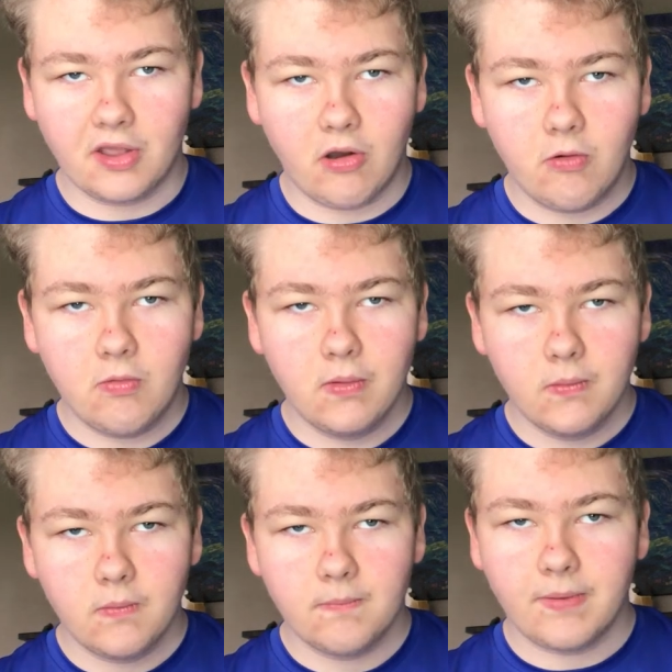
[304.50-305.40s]
go,
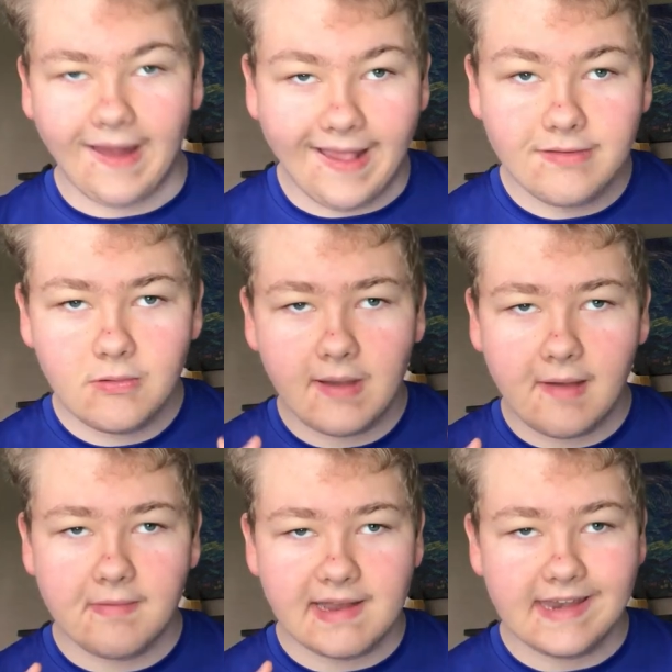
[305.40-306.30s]
but I do
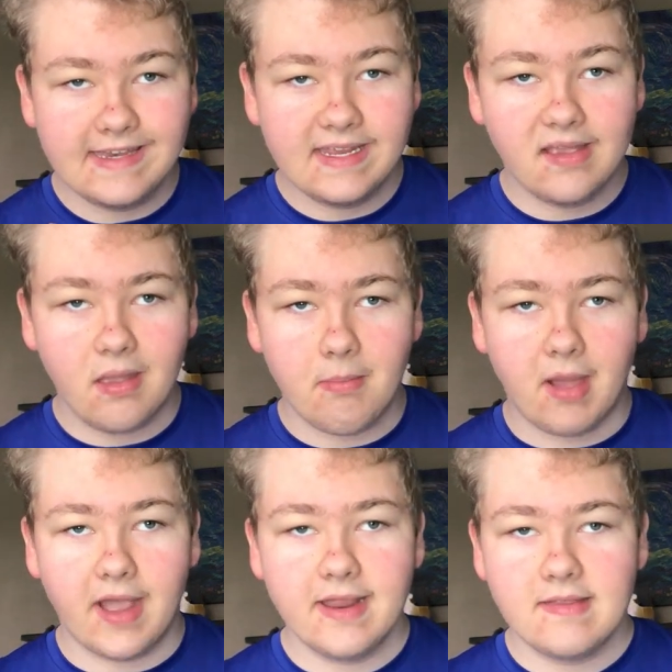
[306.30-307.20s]
have an idea in
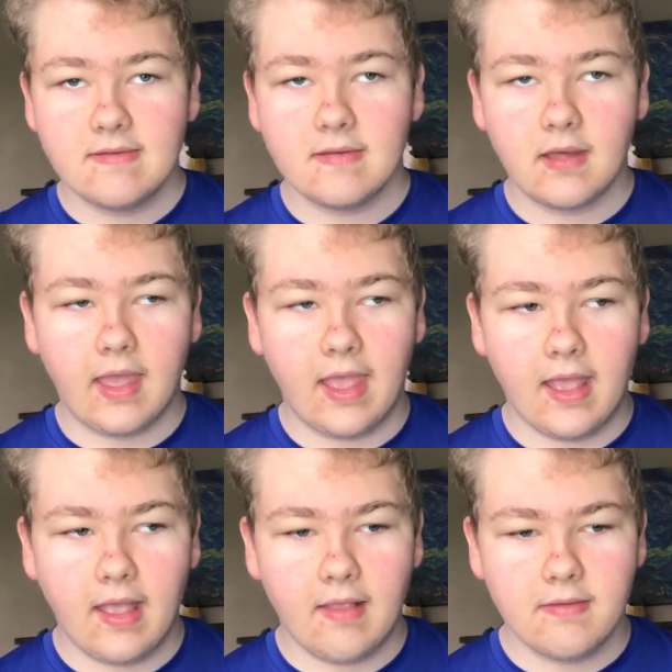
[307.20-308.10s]
mind,
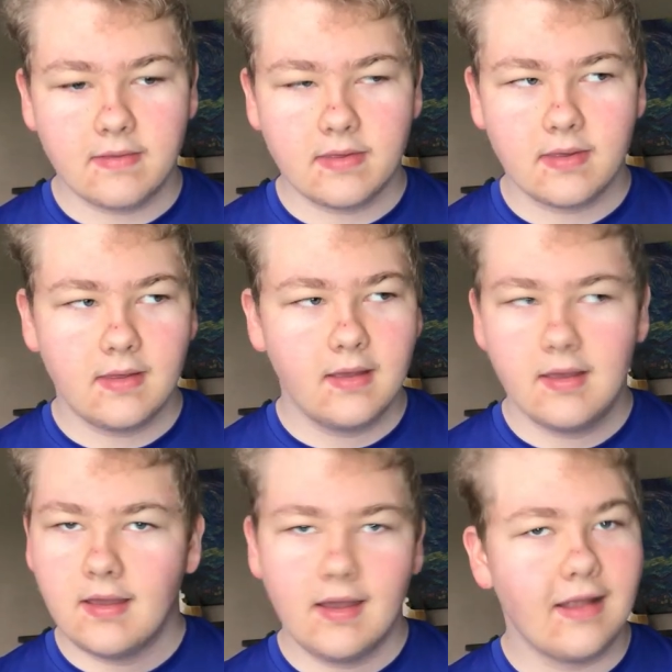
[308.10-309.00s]
and
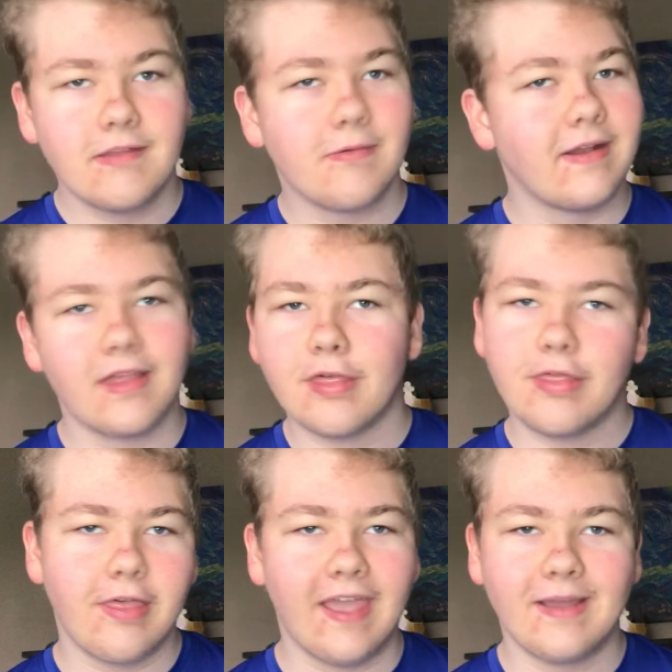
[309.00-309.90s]
I just wanna
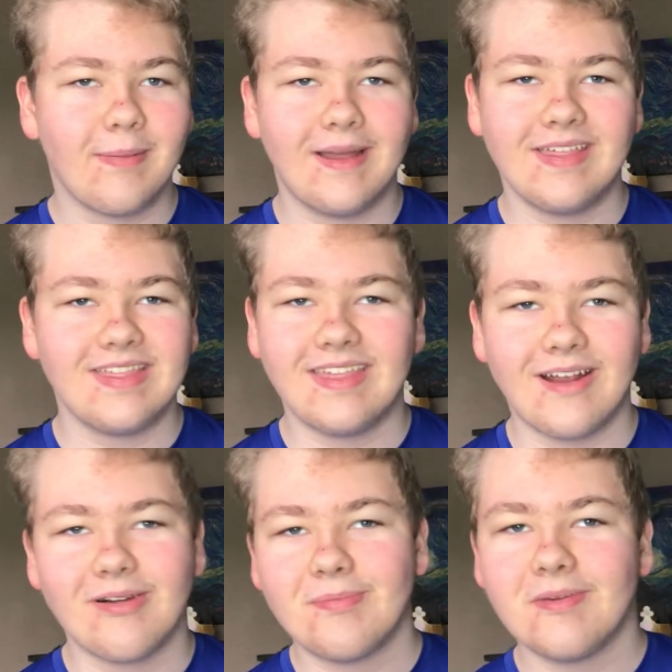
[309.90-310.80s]
thank my
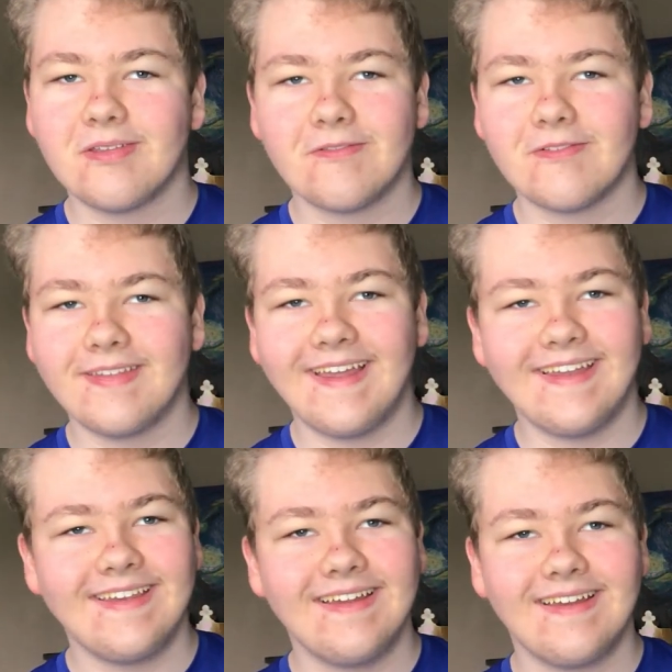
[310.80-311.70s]
therapist for the
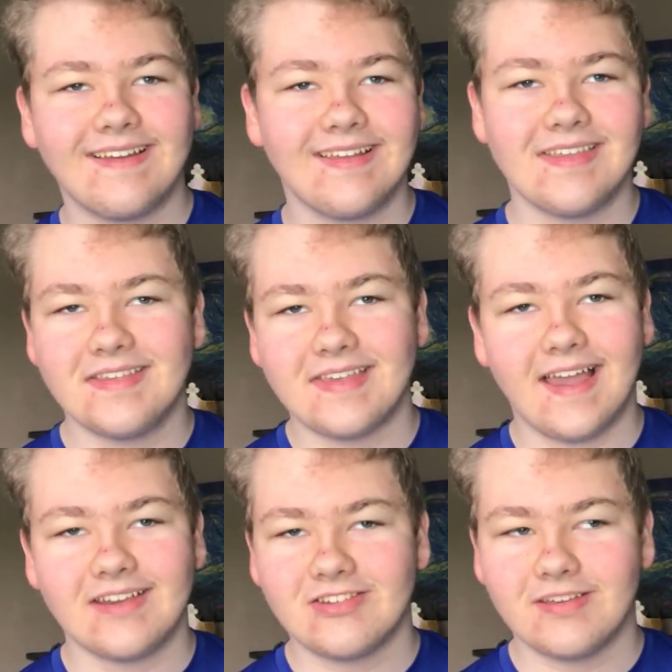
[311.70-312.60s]
idea, because it's
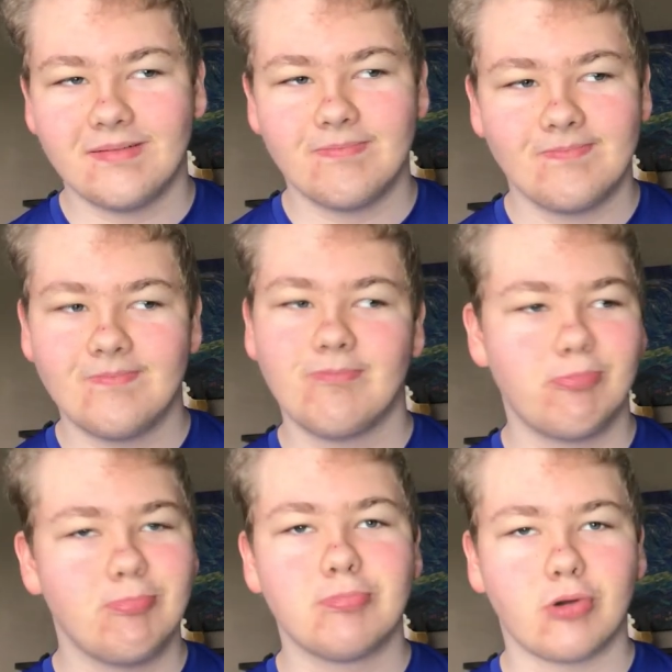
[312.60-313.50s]
actually
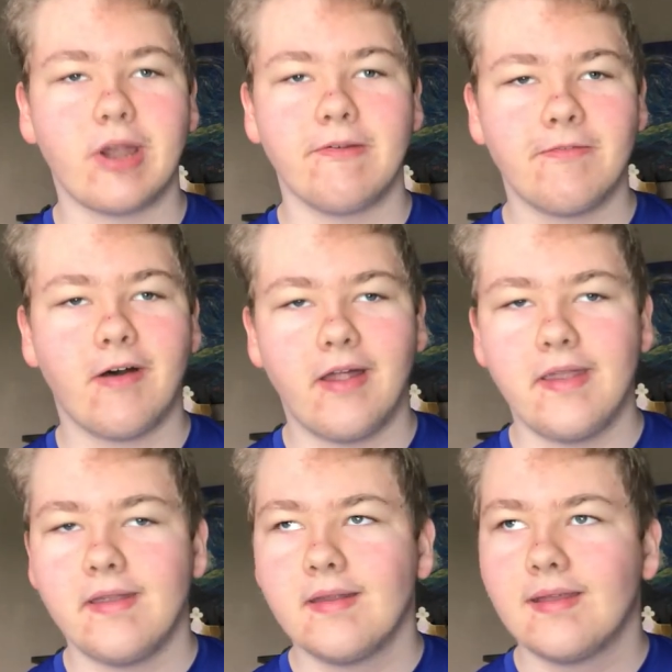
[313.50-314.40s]
pretty
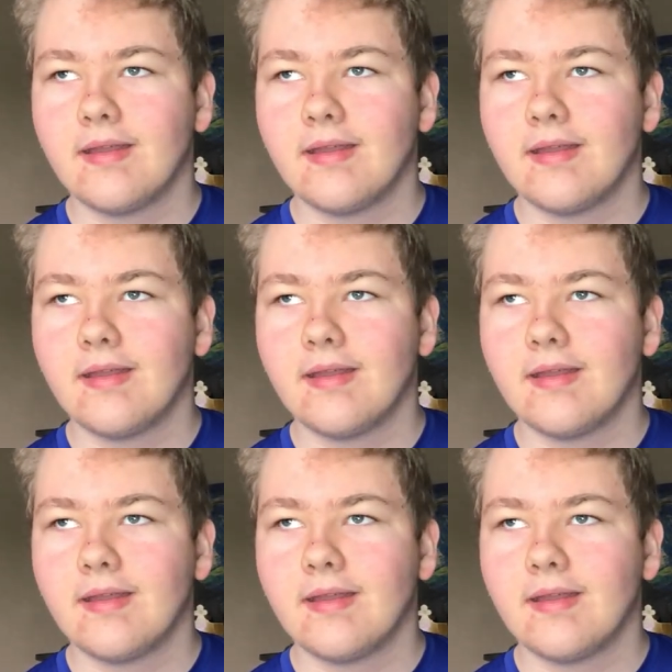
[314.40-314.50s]
fun.